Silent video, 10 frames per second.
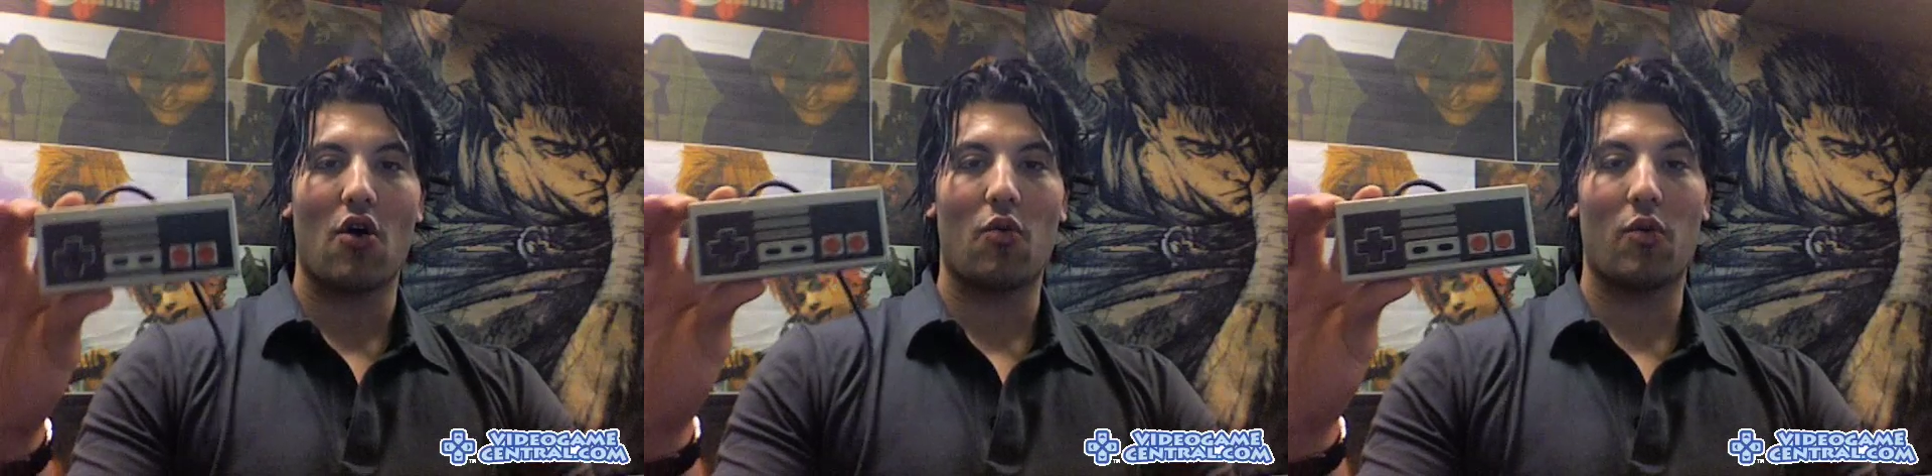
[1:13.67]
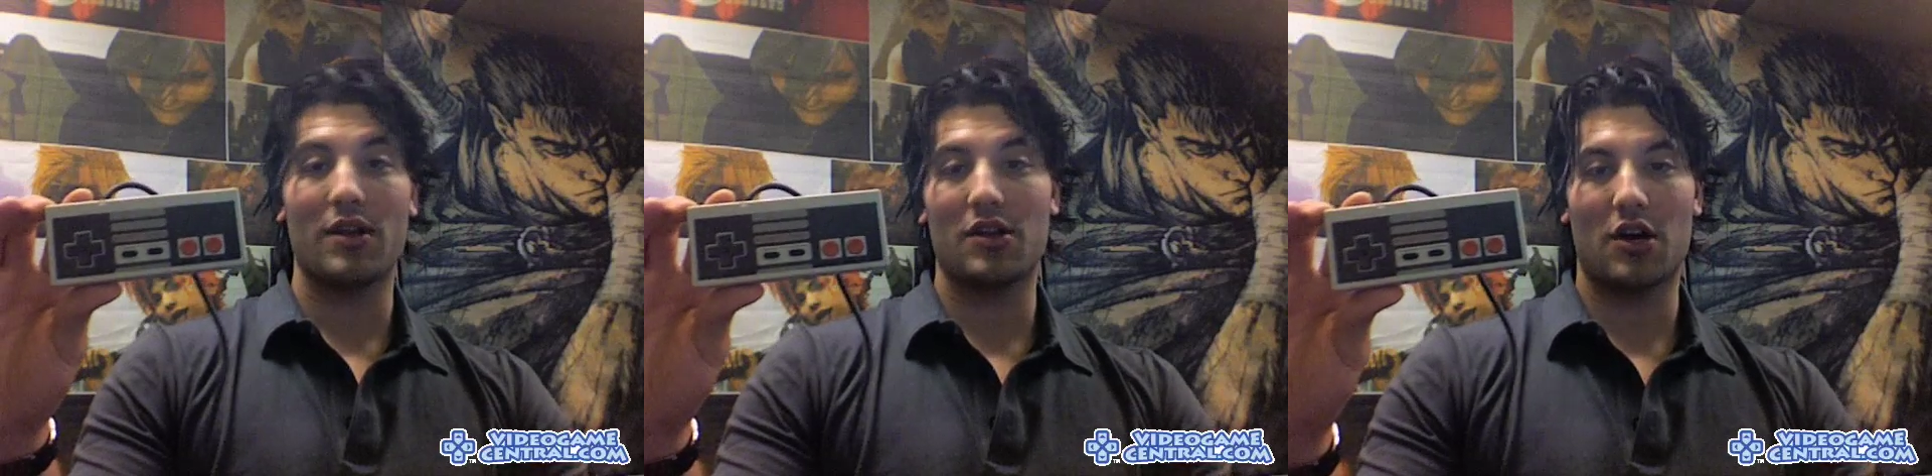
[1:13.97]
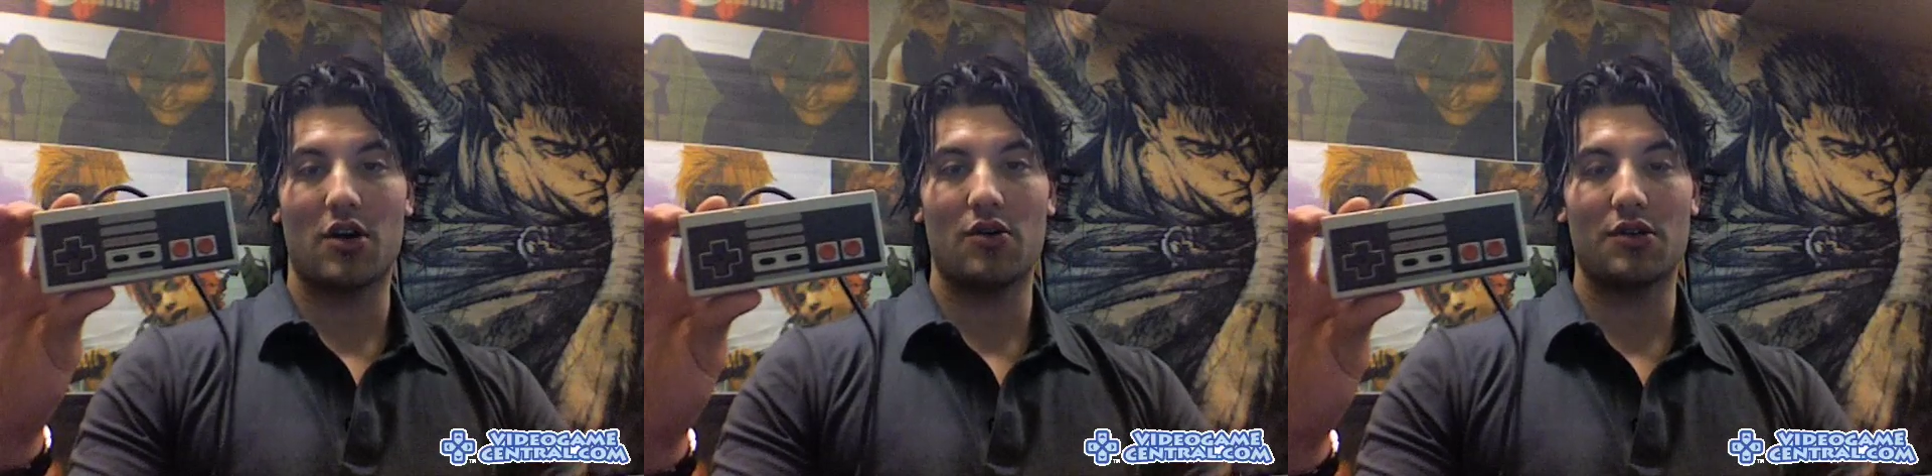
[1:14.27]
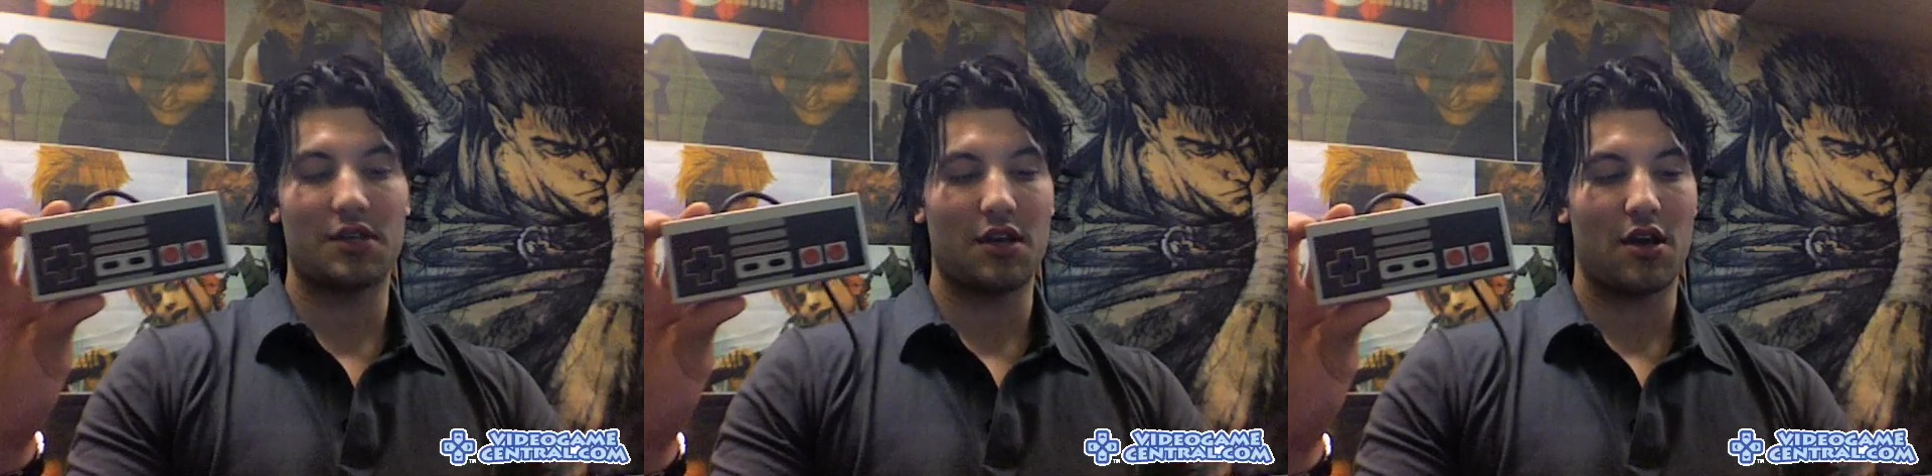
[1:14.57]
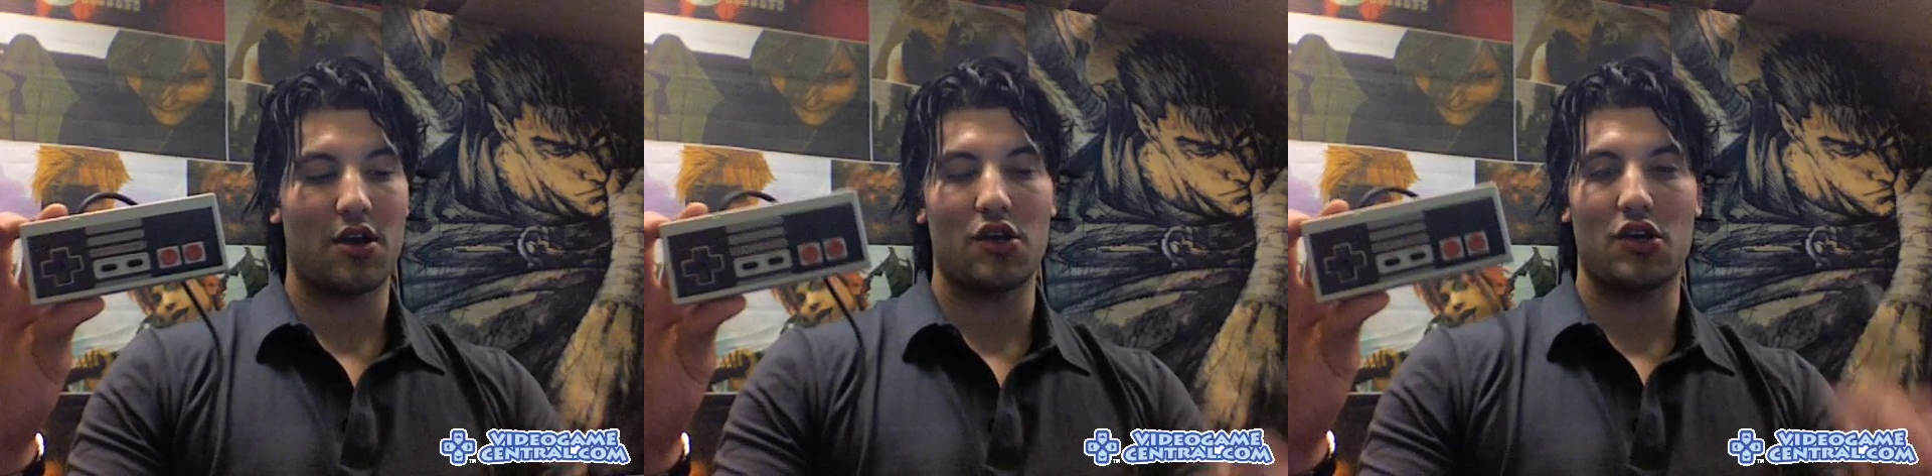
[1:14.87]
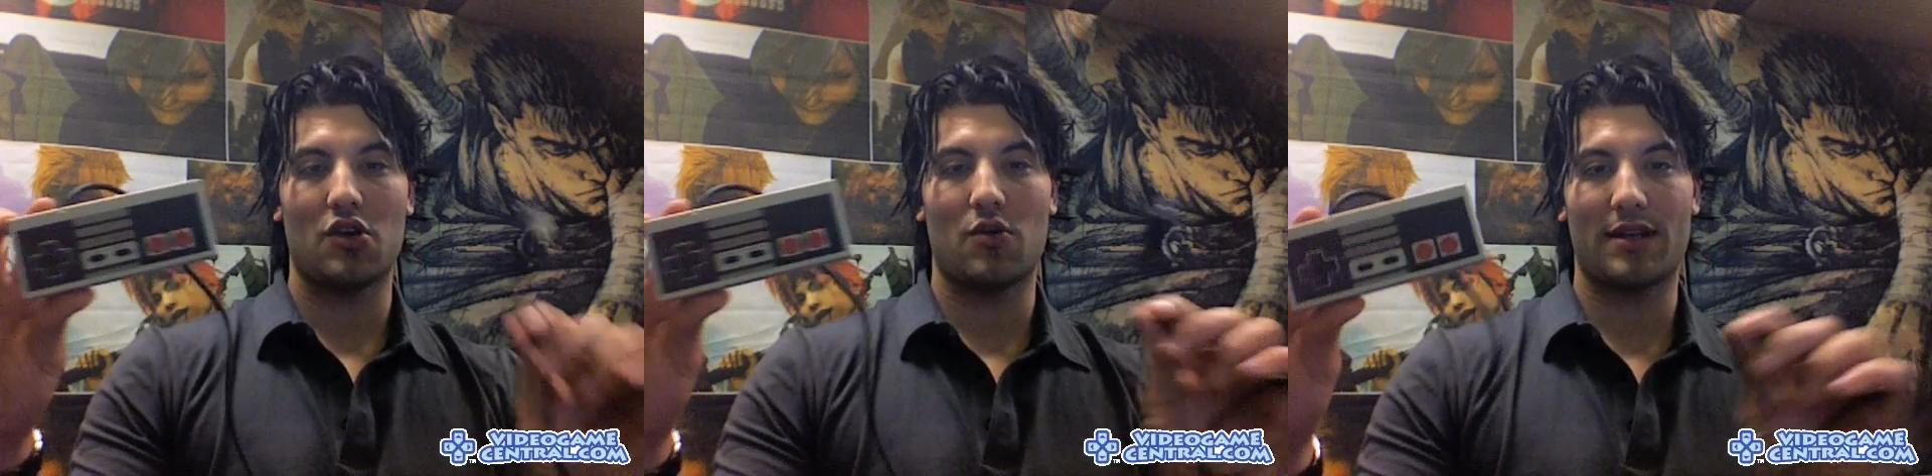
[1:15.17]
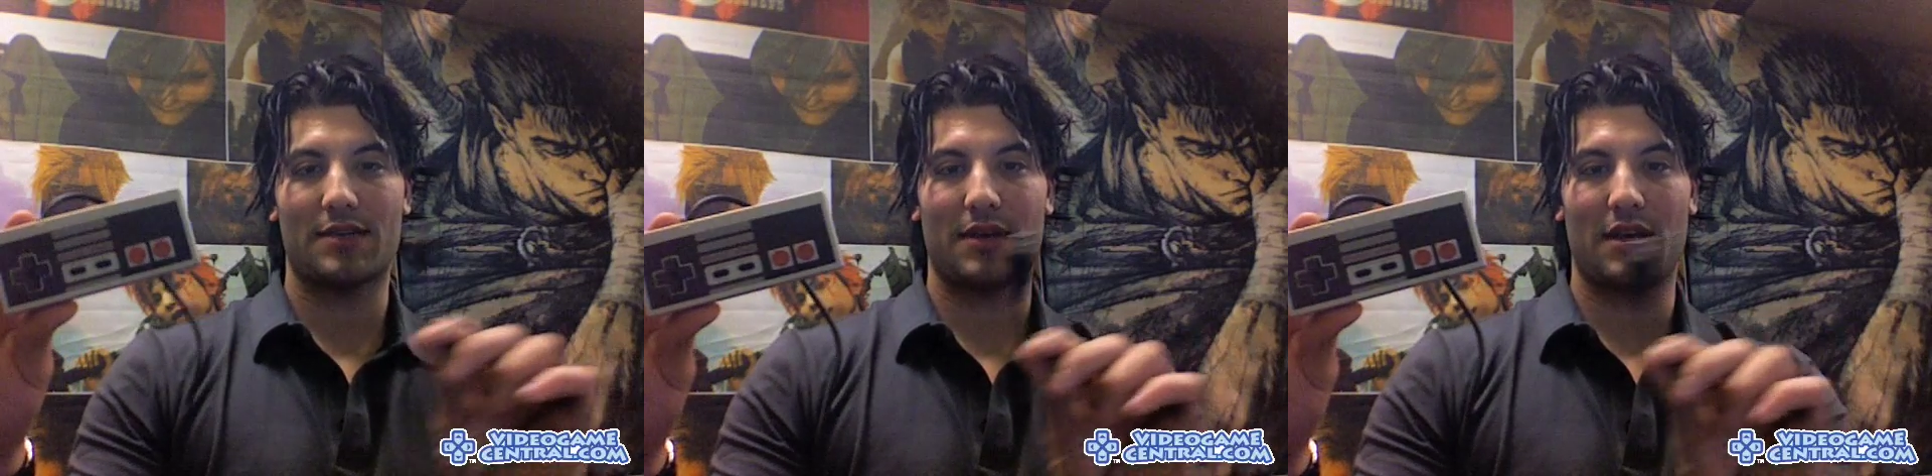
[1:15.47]
Windows
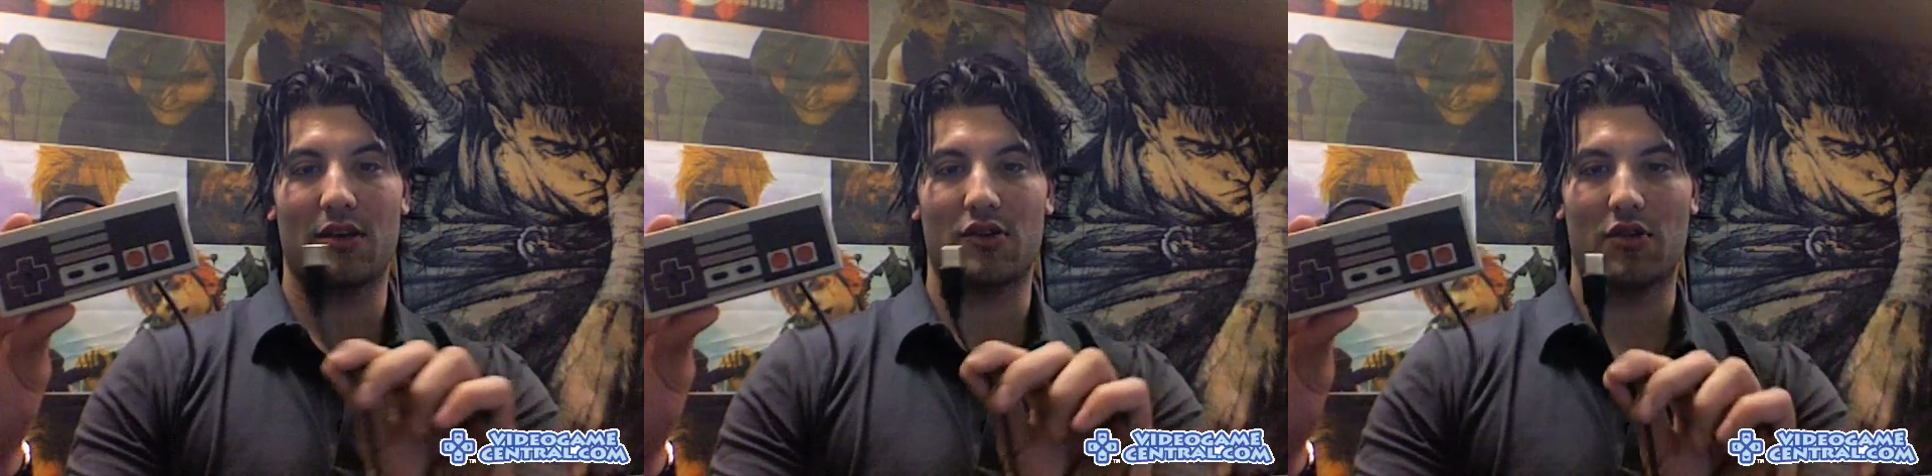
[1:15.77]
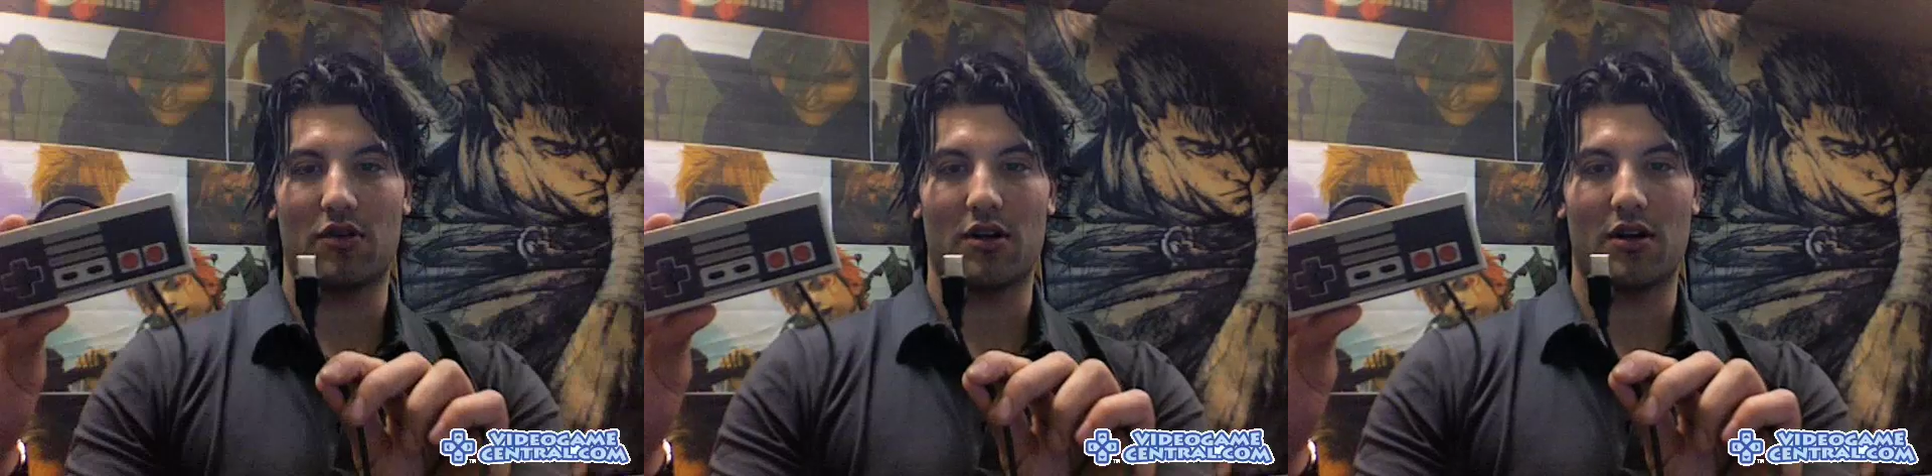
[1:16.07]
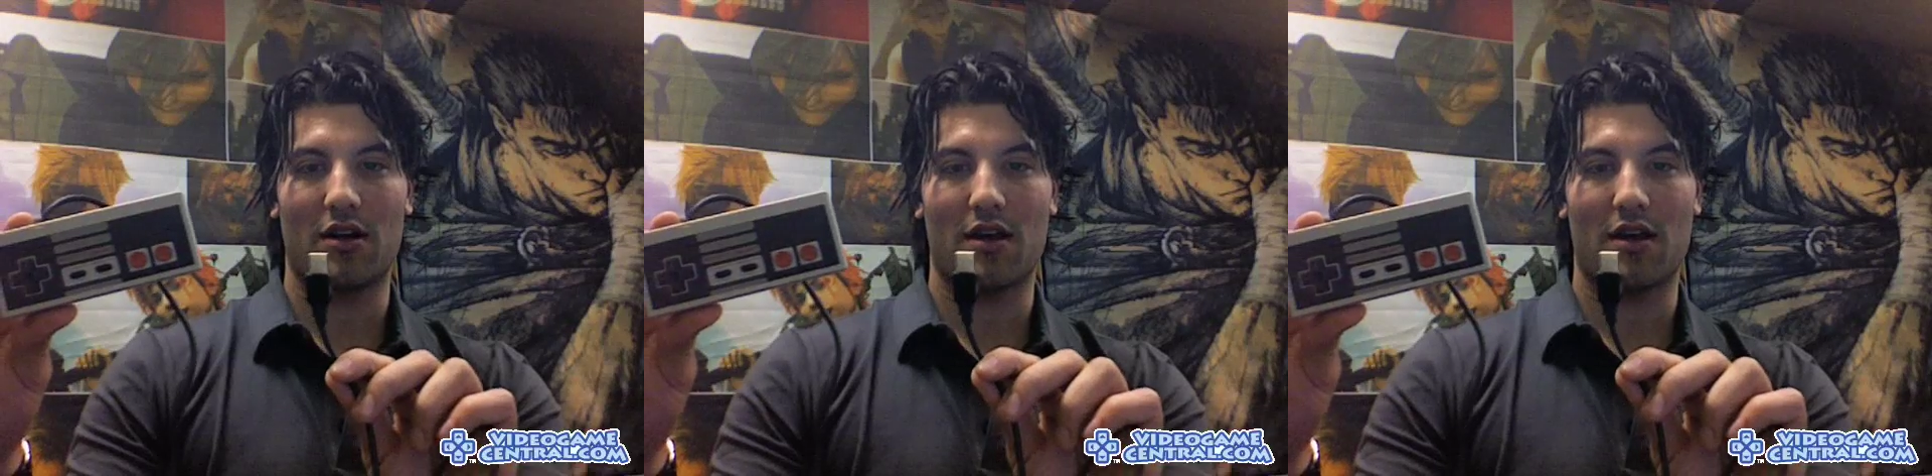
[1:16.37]
USB controller.